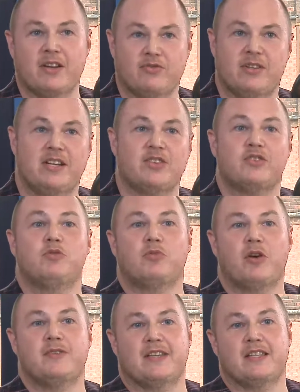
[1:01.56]
traditional
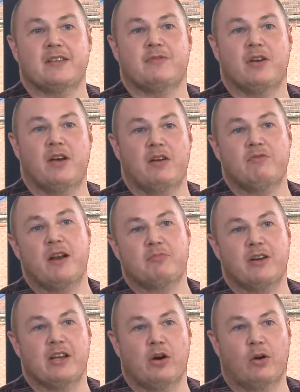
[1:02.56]
process of a red
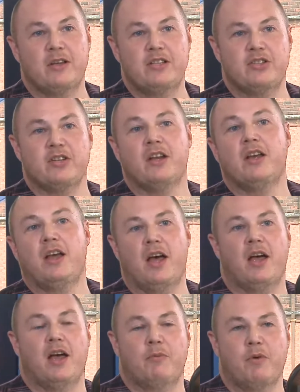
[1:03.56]
brick college,
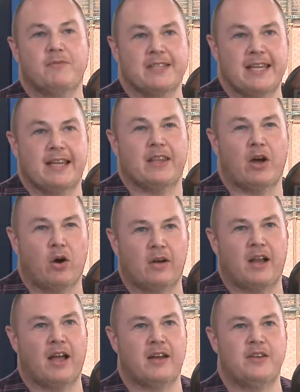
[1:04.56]
and we've taken that
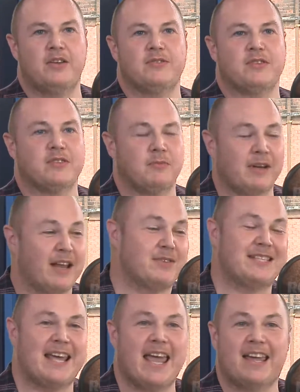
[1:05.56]
online using some clever
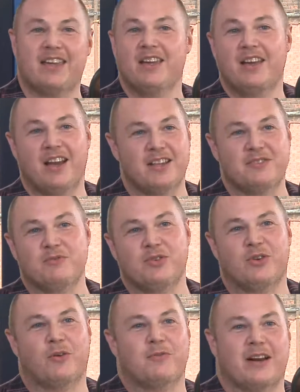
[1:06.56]
tech and some good
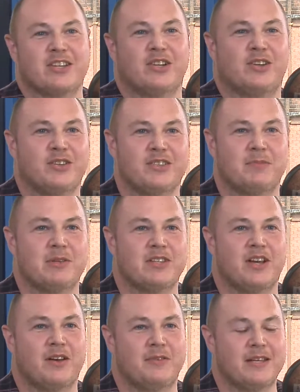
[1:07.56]
old-fashioned customer
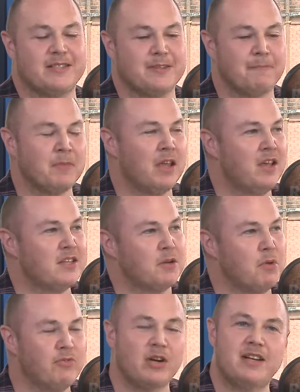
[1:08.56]
service. So
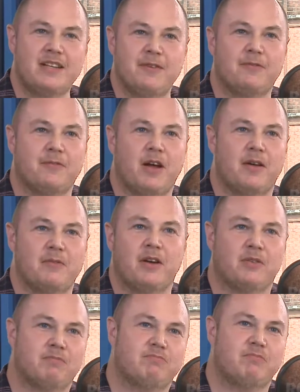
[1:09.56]
we run
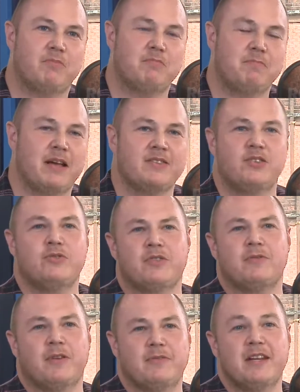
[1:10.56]
about
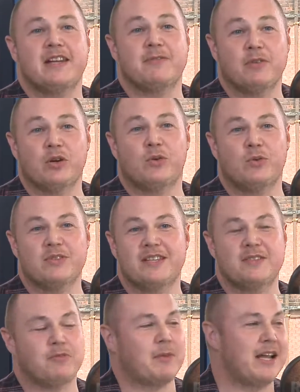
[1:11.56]
250 different courses
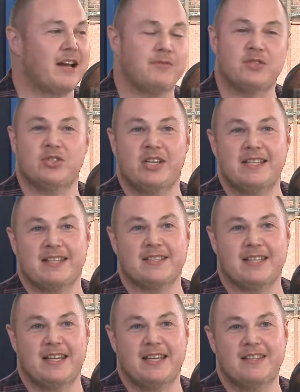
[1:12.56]
from A-levels and
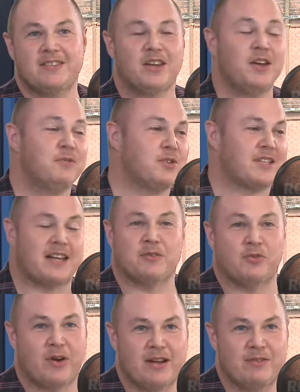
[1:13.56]
GCSEs. Just had some great